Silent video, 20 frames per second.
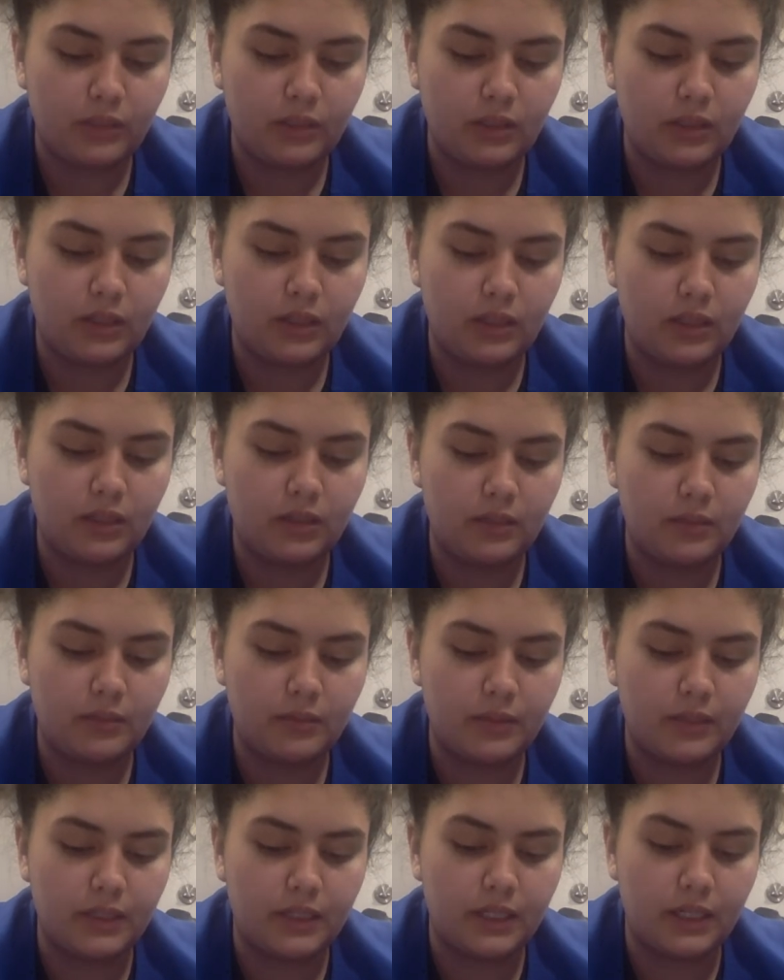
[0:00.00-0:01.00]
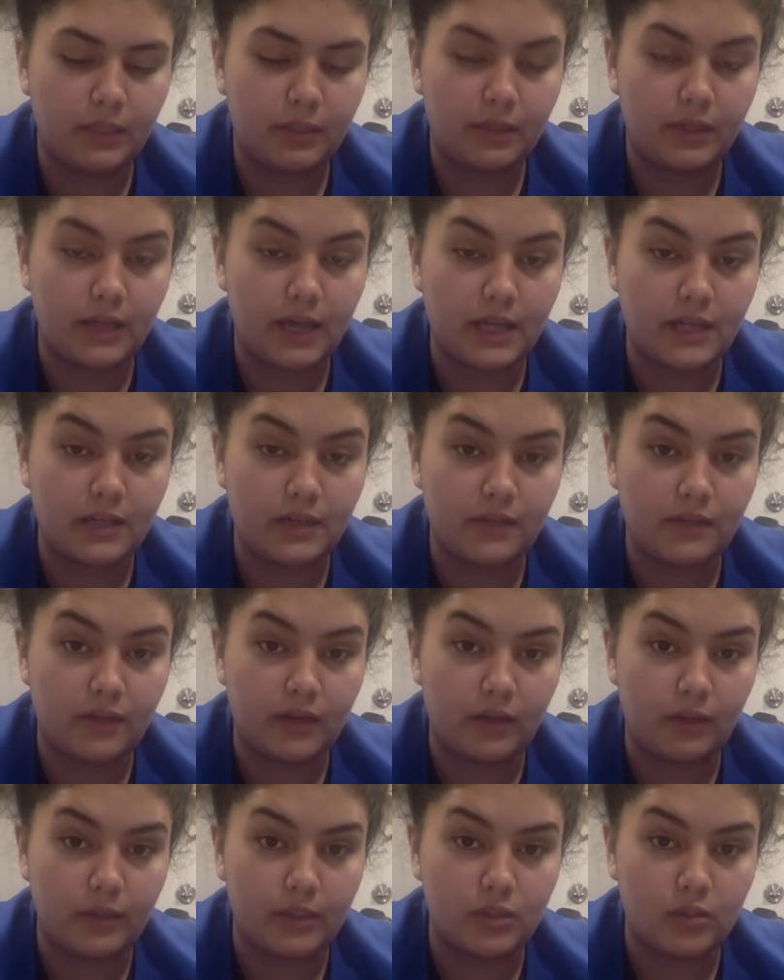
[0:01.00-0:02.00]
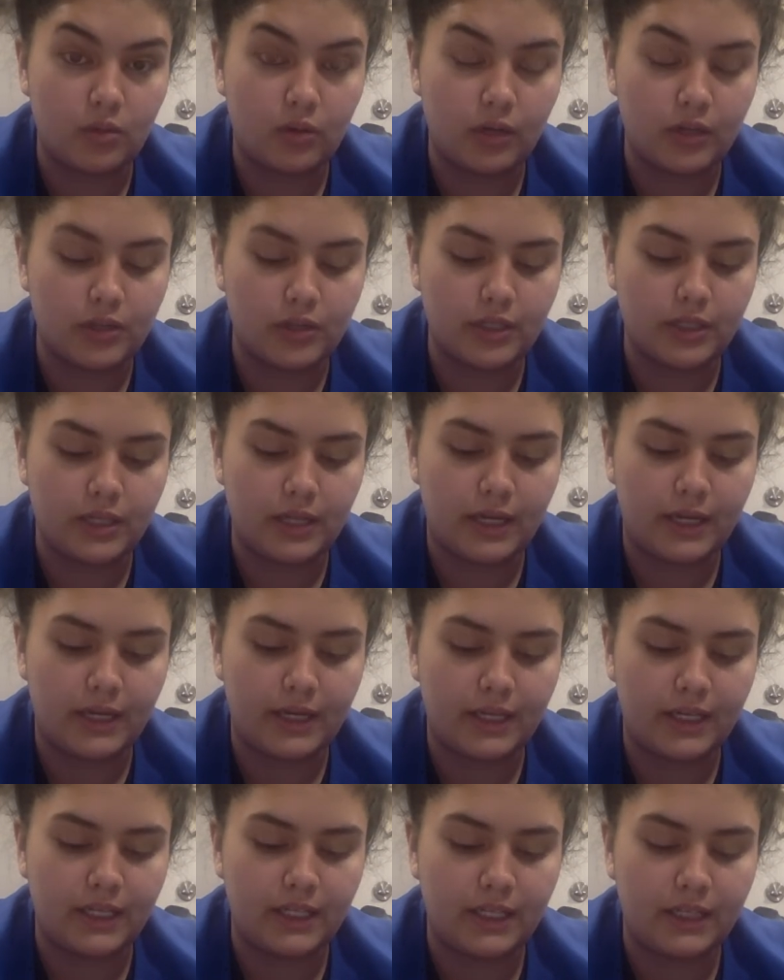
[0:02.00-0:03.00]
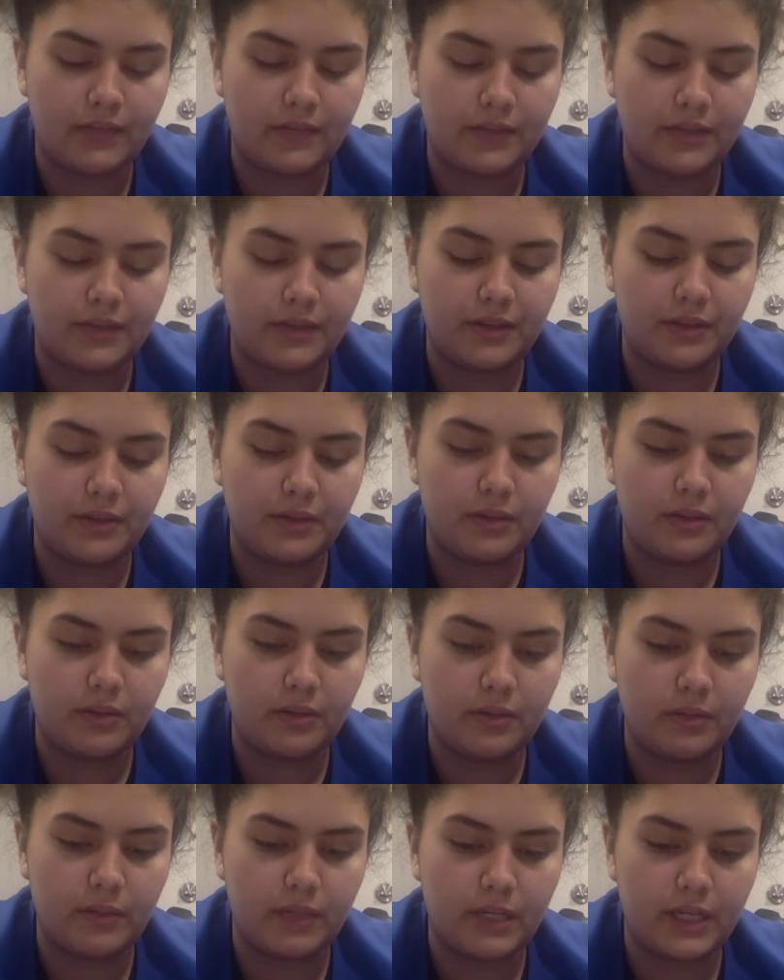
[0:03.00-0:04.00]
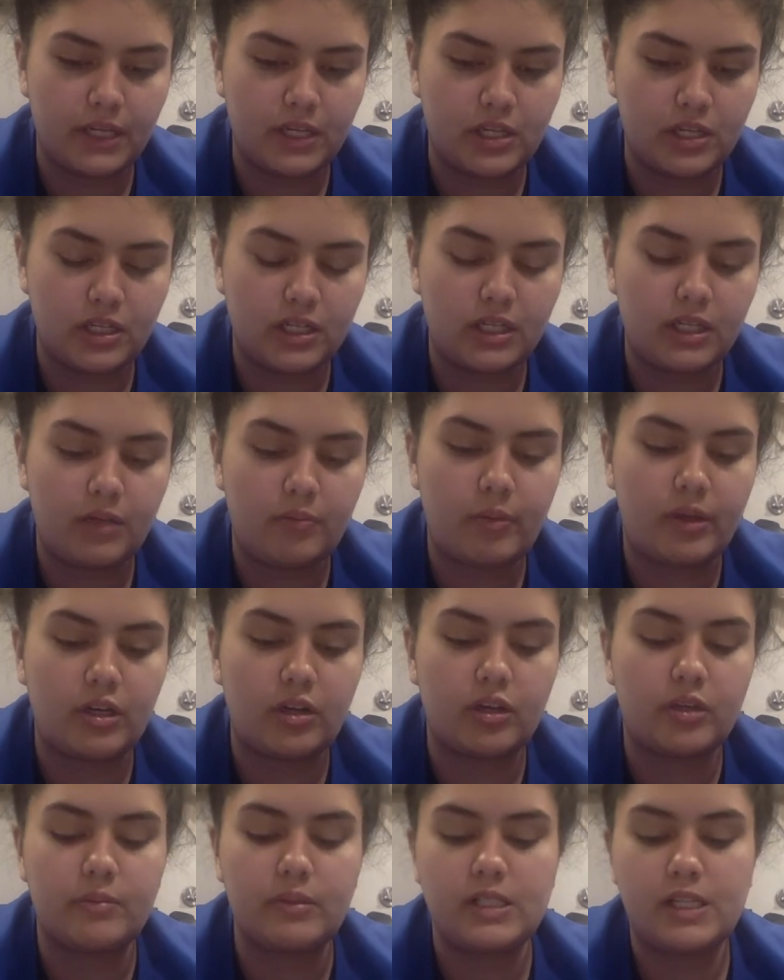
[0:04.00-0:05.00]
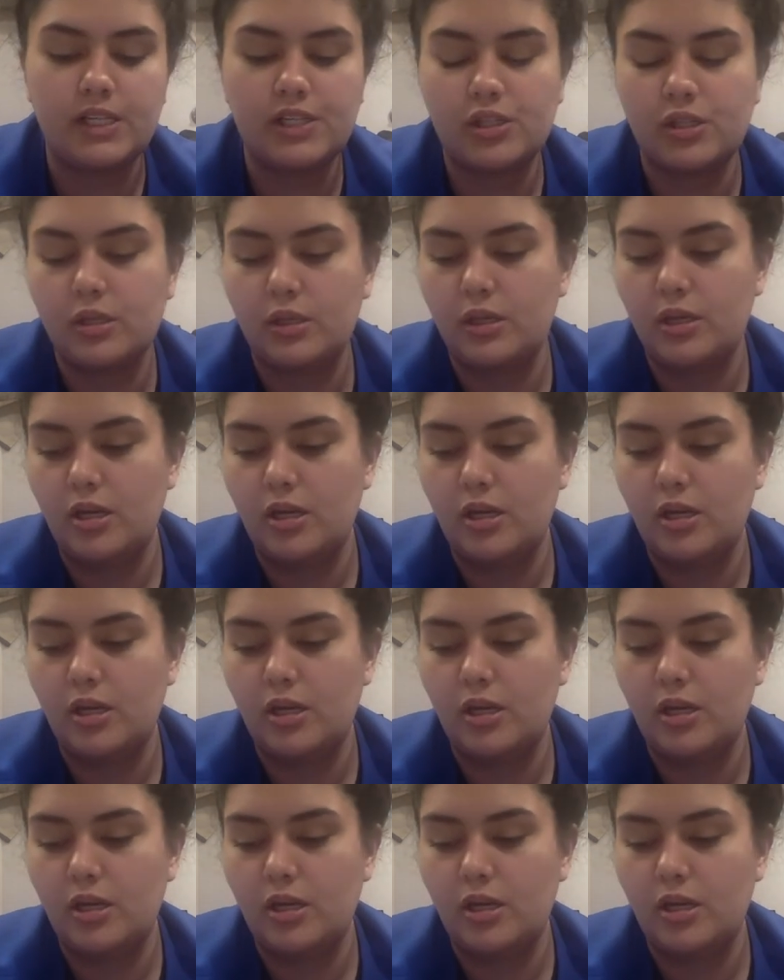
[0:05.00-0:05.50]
And I'm going to identify which quadrant I had given the medication in my documentation.